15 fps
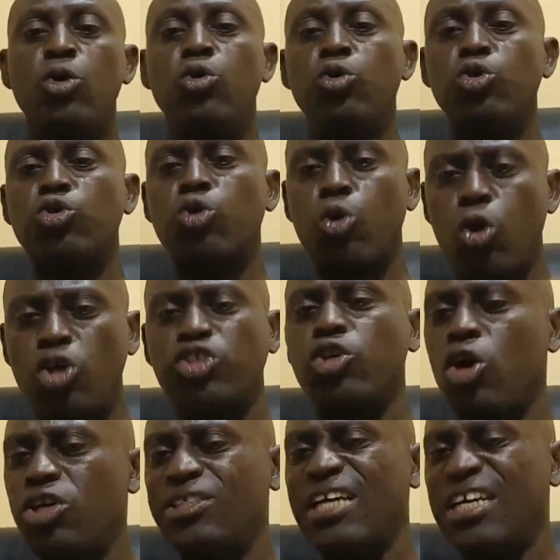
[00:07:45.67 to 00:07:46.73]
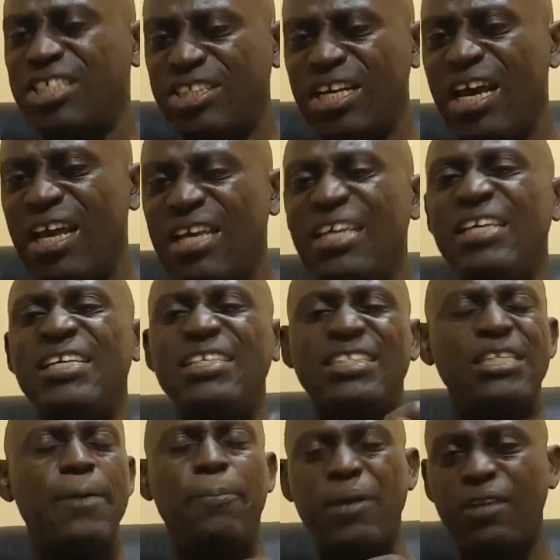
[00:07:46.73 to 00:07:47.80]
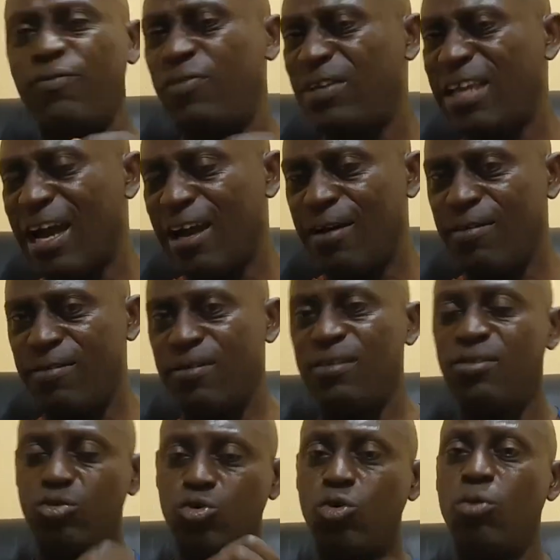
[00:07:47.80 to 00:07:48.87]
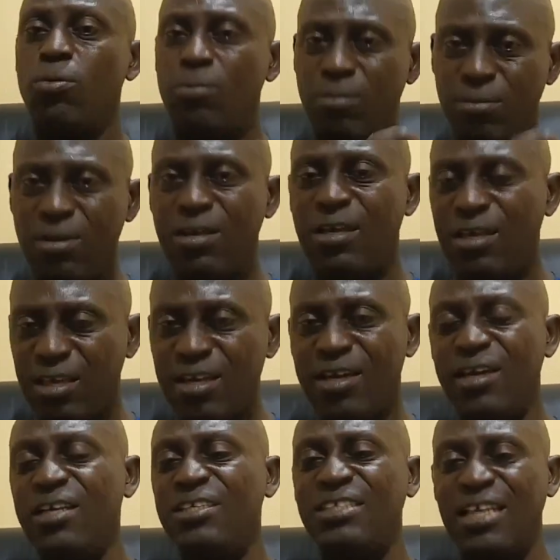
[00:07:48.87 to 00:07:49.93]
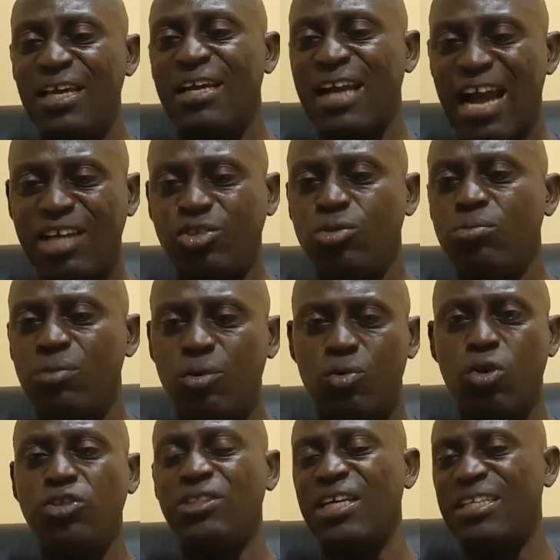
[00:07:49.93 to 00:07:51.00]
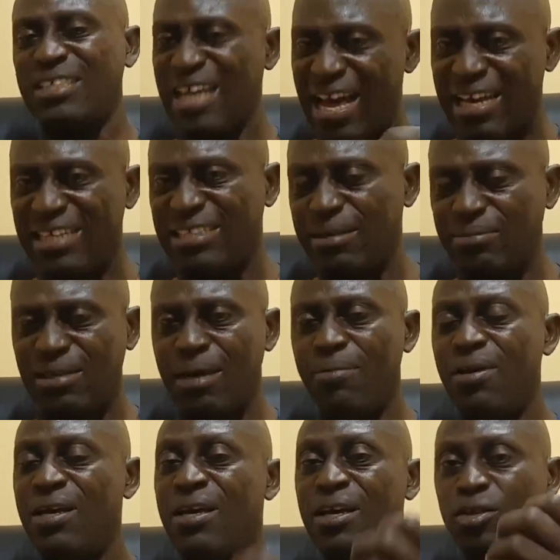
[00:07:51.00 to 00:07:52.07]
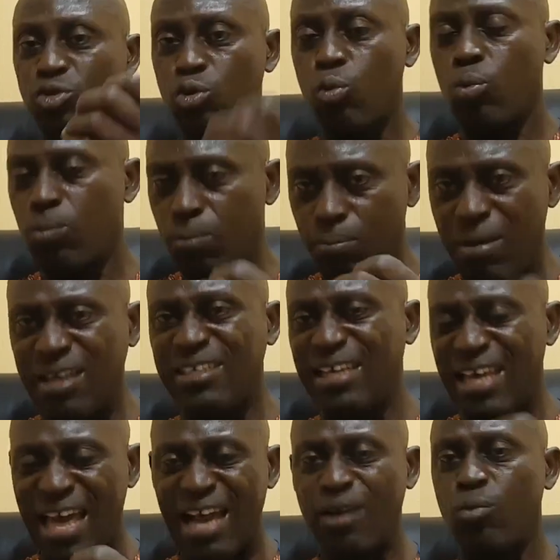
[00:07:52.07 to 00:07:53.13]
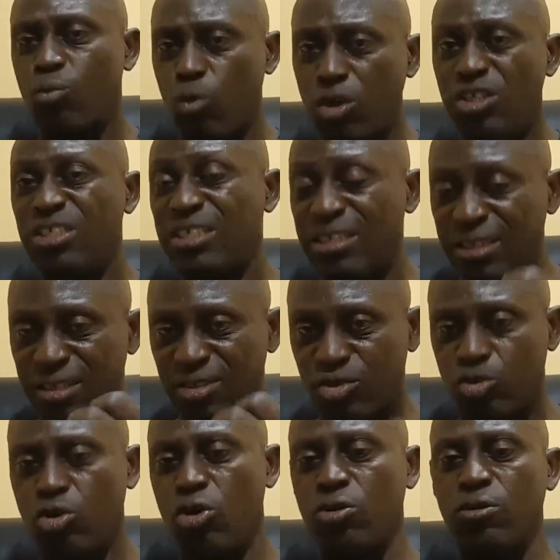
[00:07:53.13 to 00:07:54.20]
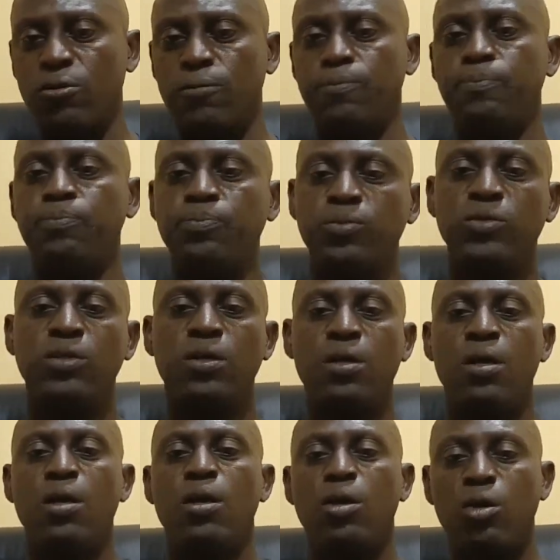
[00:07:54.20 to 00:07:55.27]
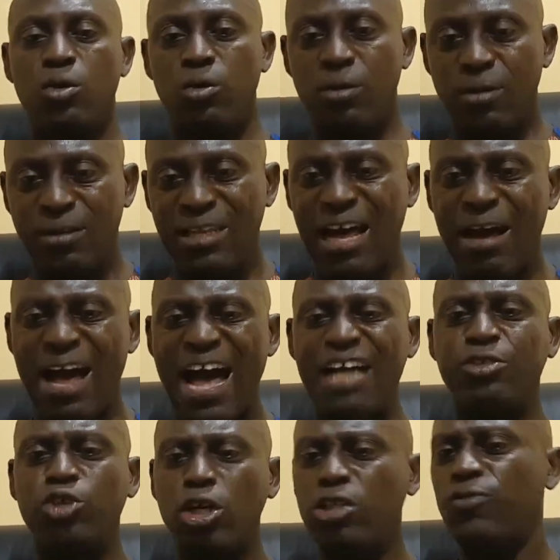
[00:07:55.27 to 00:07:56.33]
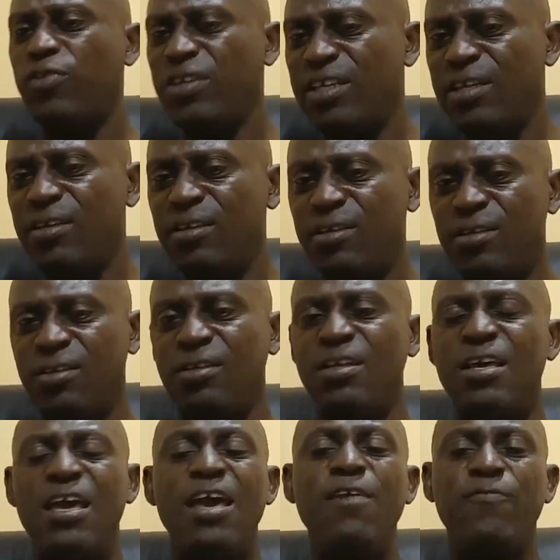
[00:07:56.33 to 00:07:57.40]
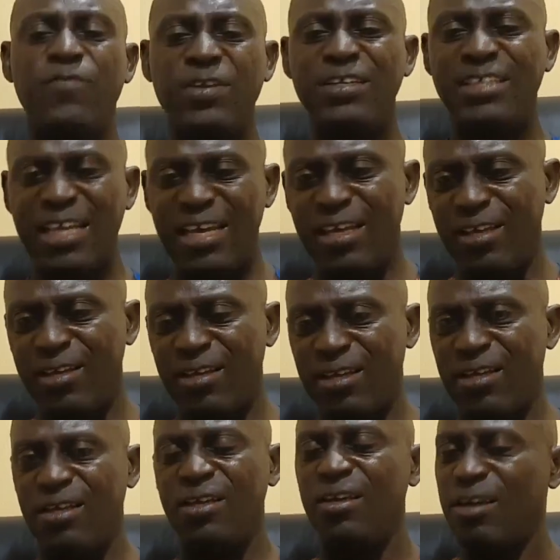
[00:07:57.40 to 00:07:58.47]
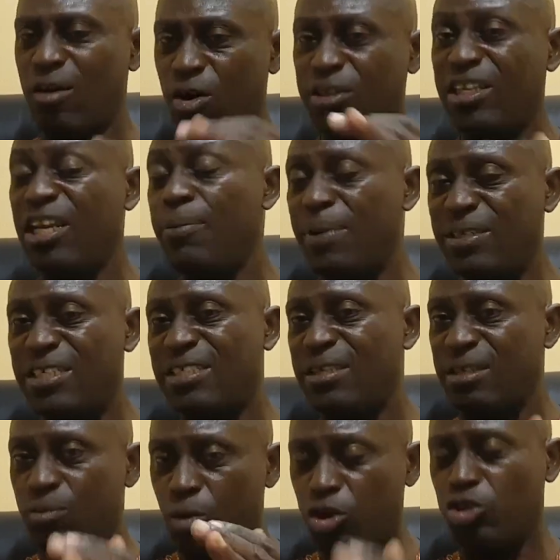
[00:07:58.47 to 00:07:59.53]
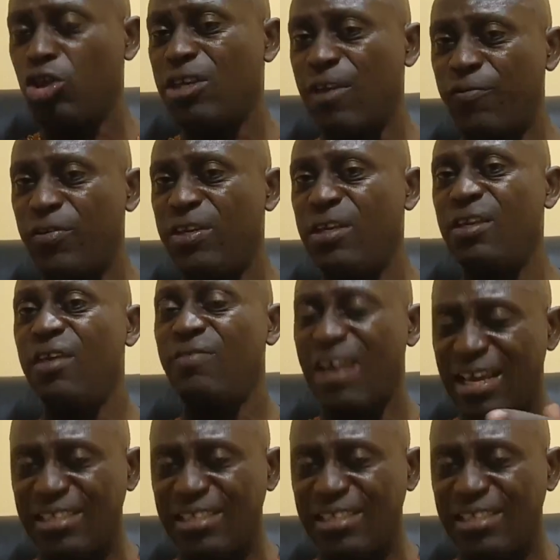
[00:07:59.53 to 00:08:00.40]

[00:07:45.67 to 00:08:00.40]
Use crushed oyster shell in separate feeder to increase the calcium content and at the same time to make the egg quality strong. Now, adjust feeding every day on daily basis. Monitor their feeding. If they are